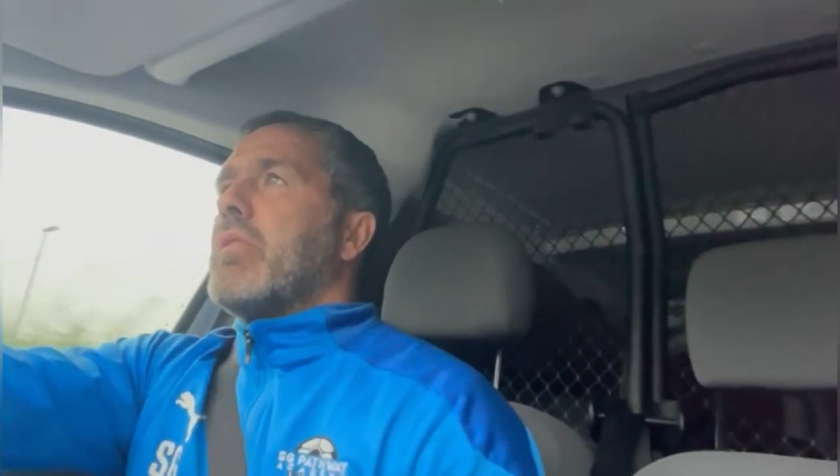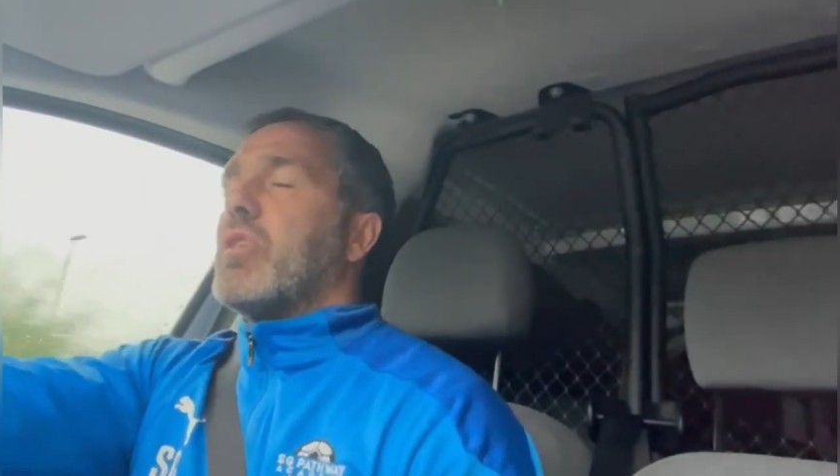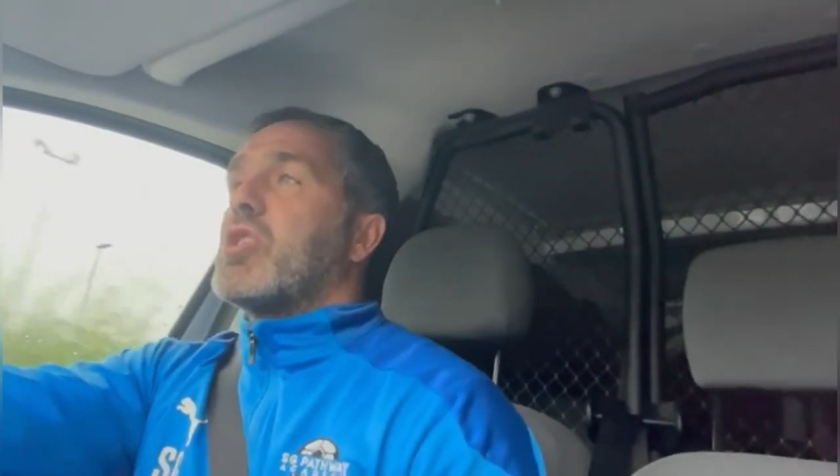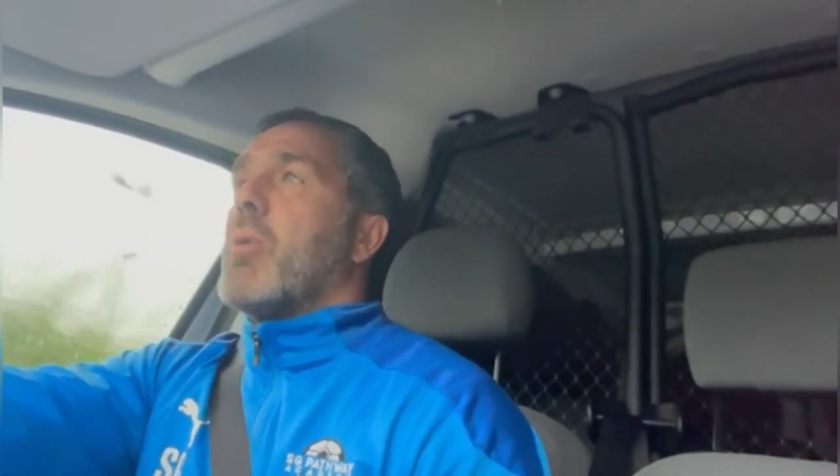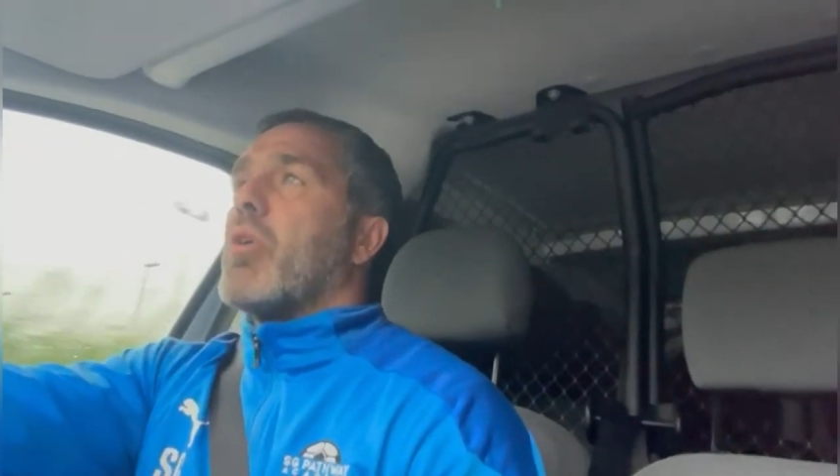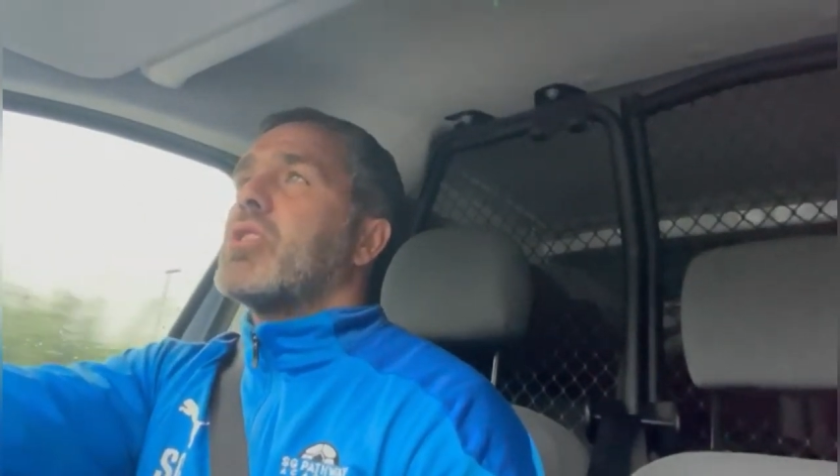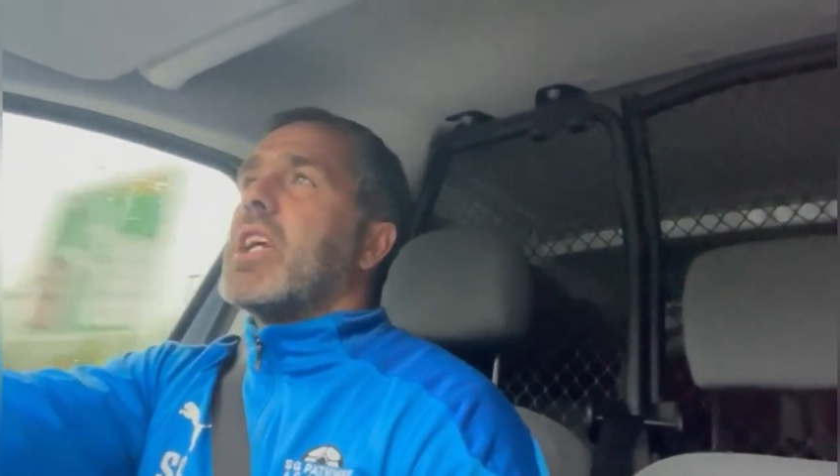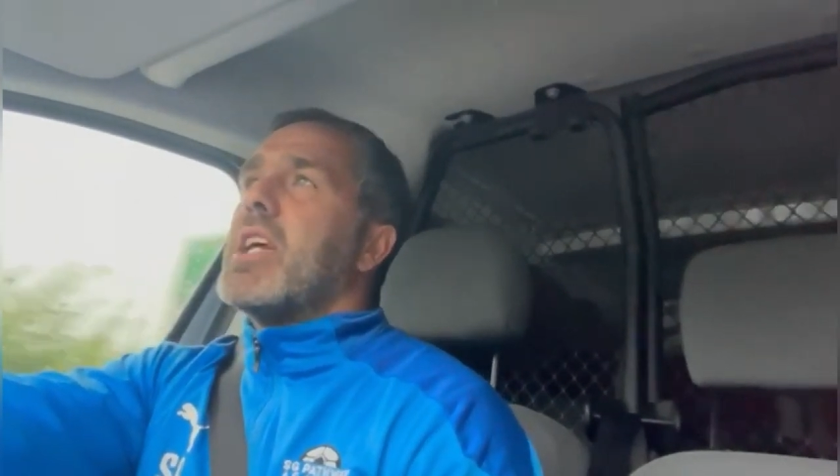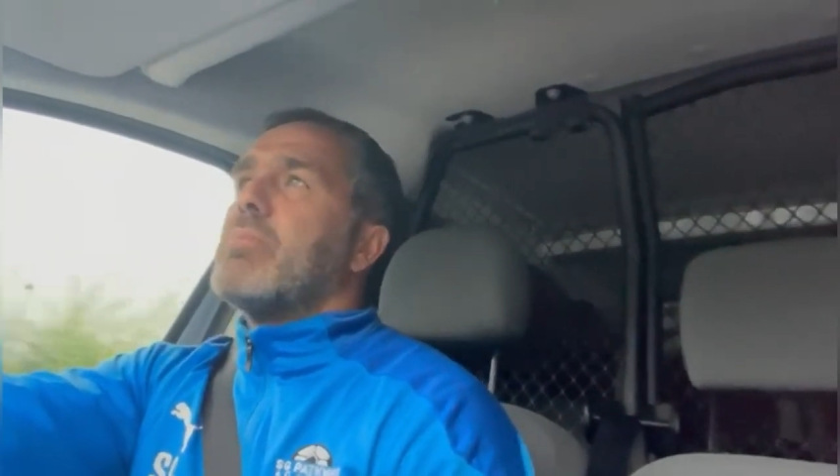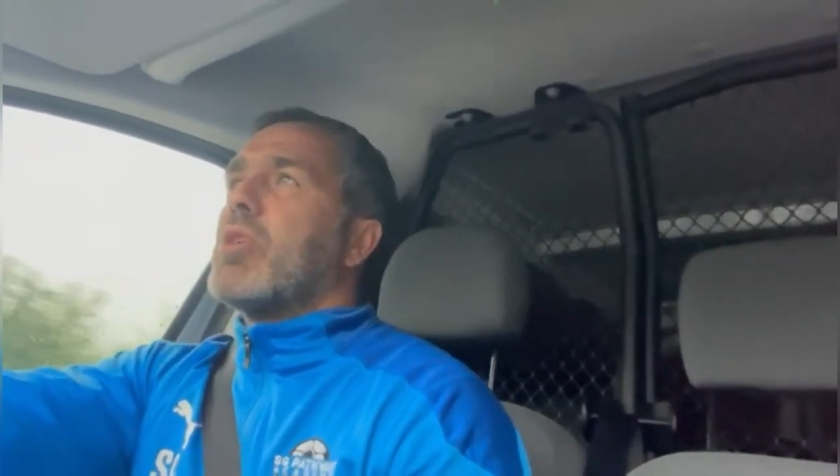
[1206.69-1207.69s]
tomorrow's
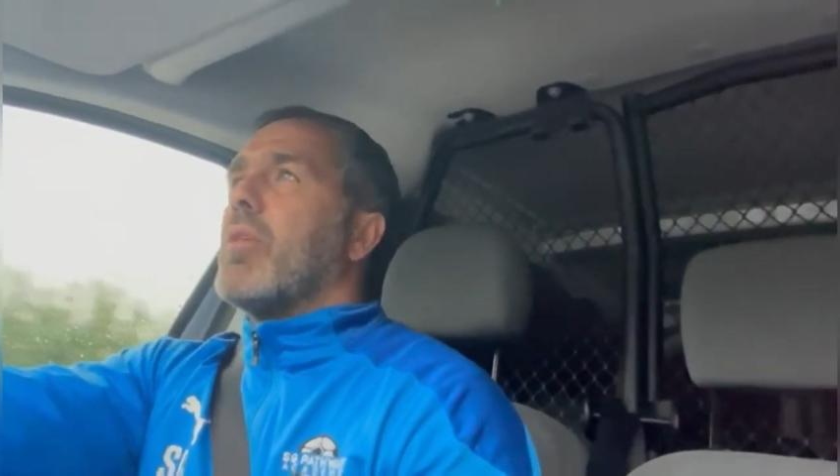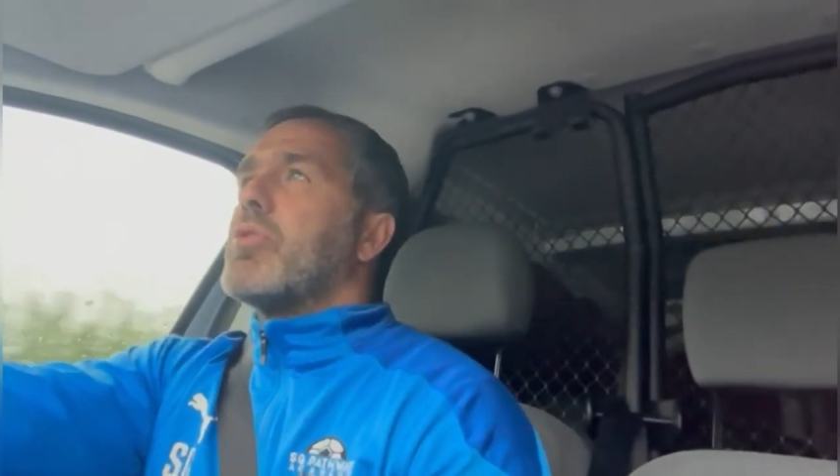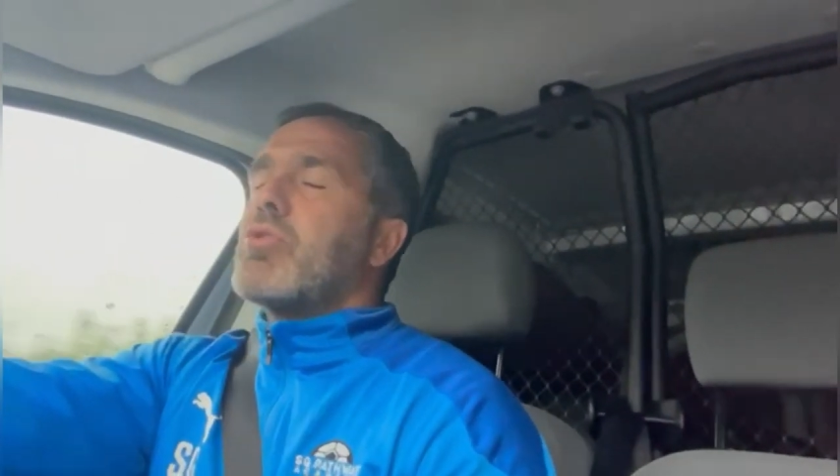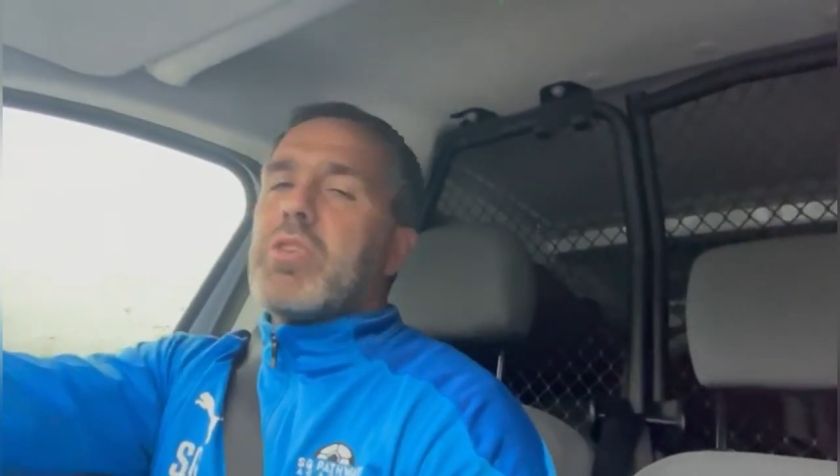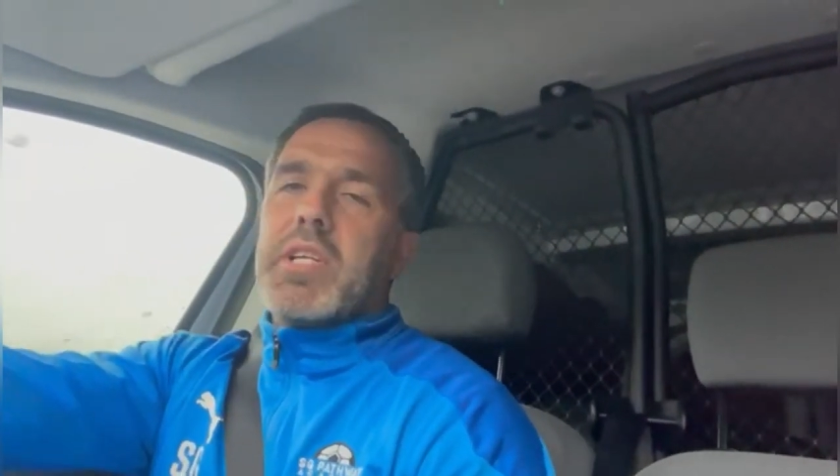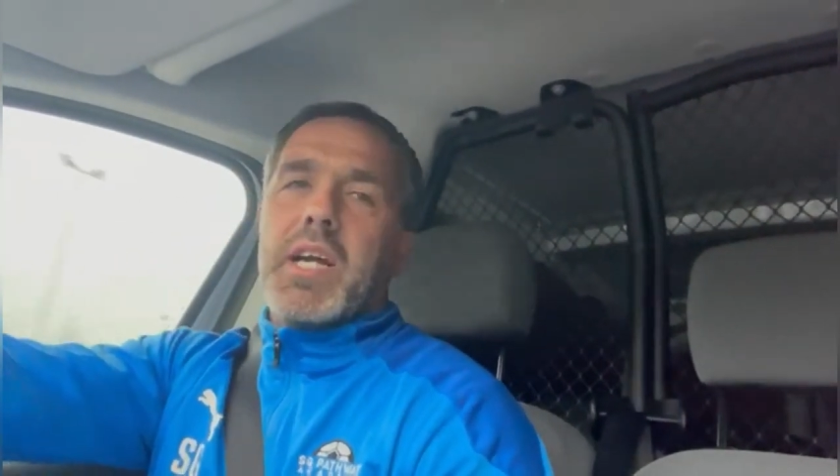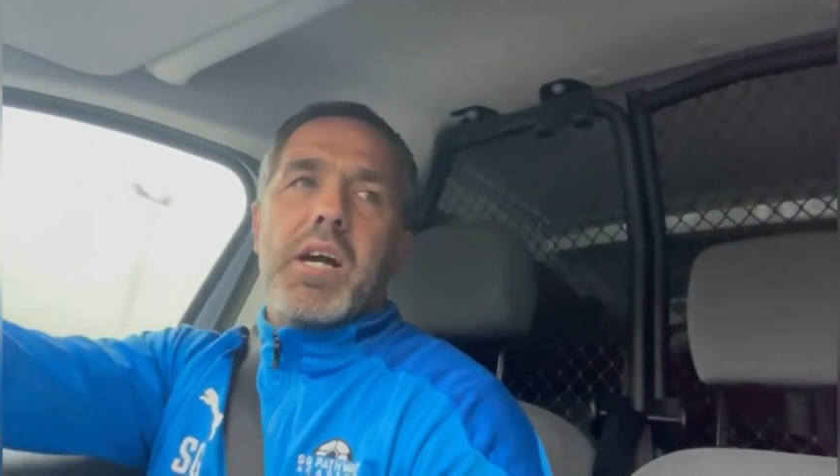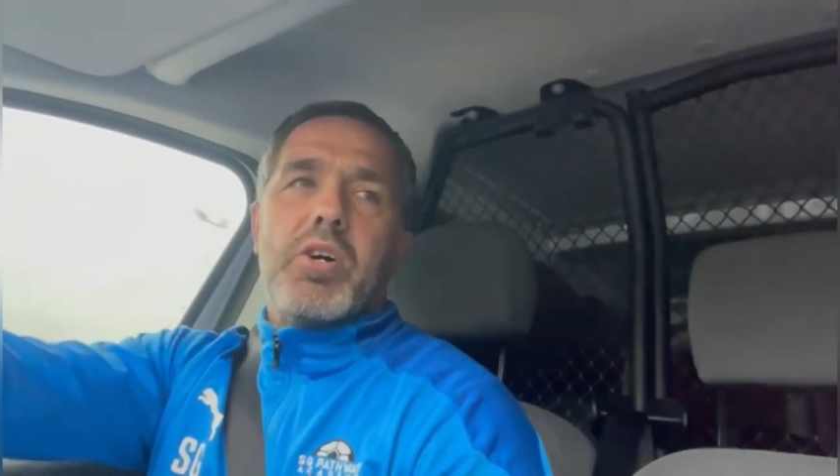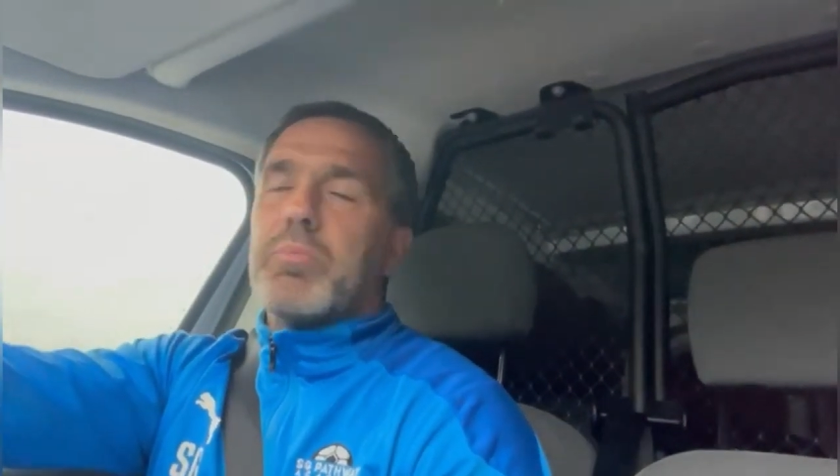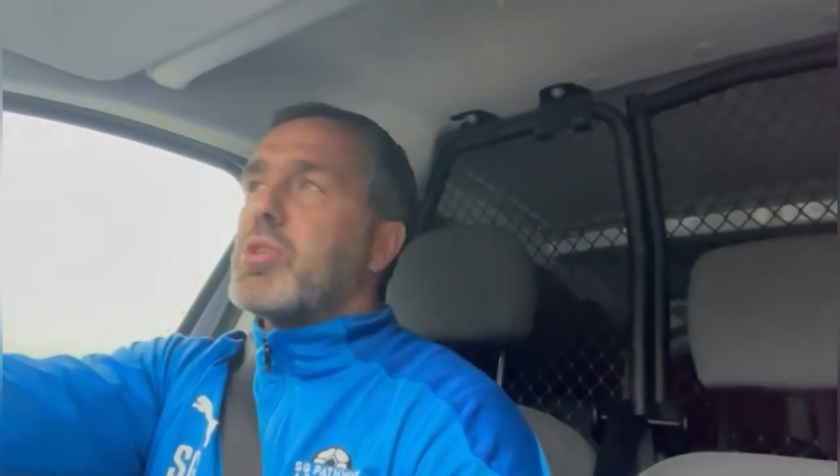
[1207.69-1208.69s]
game, Coventry at
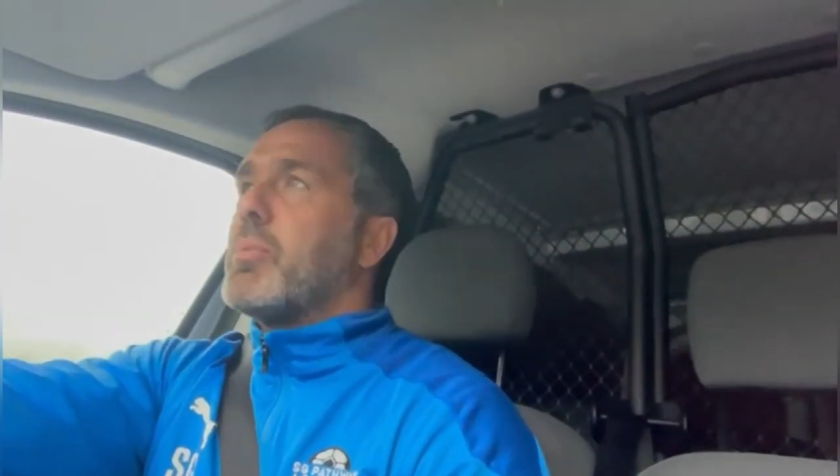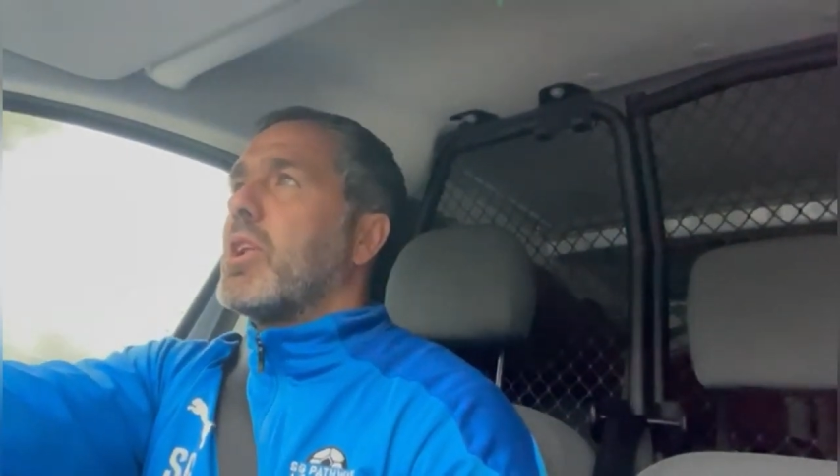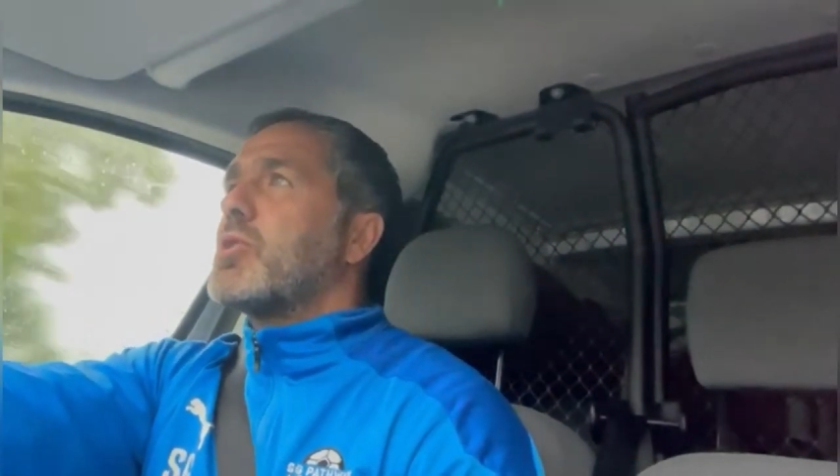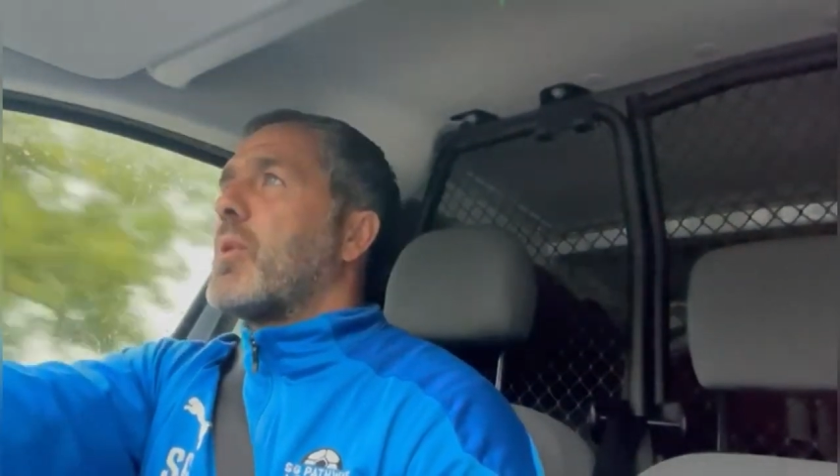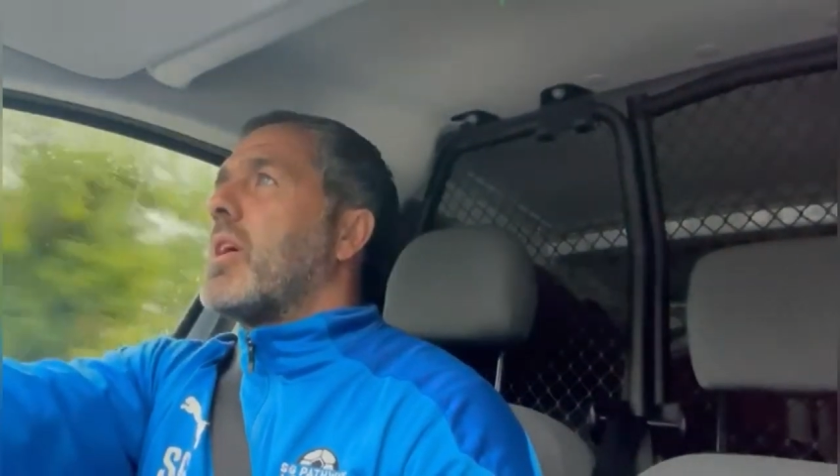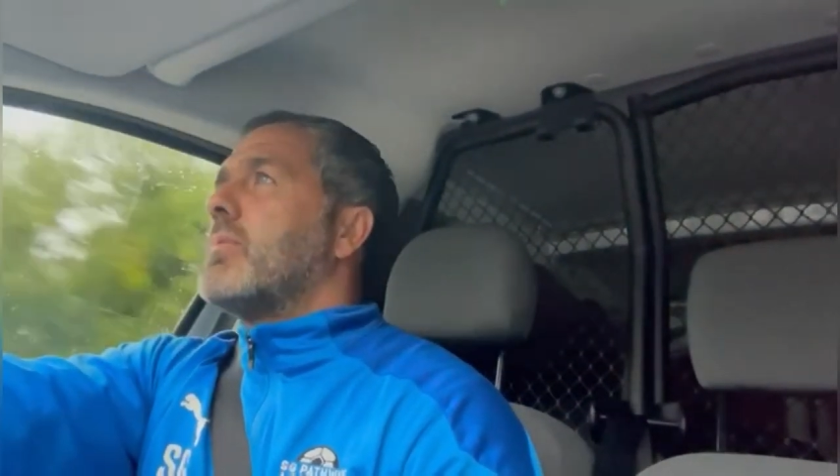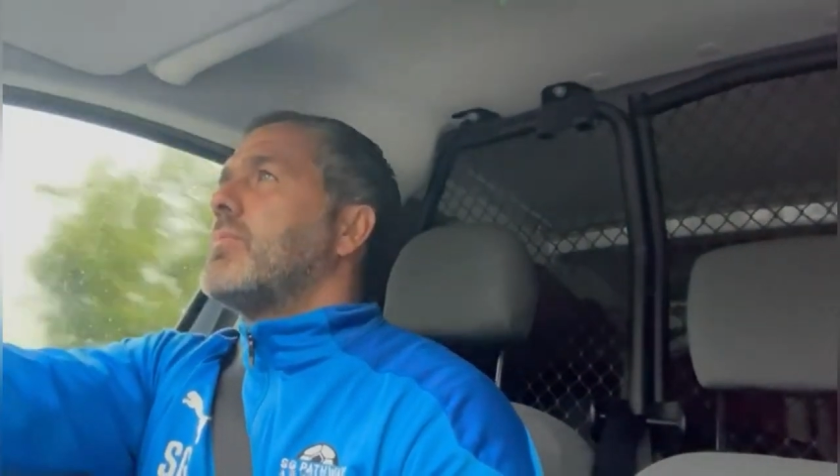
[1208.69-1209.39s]
home to Middlesbrough.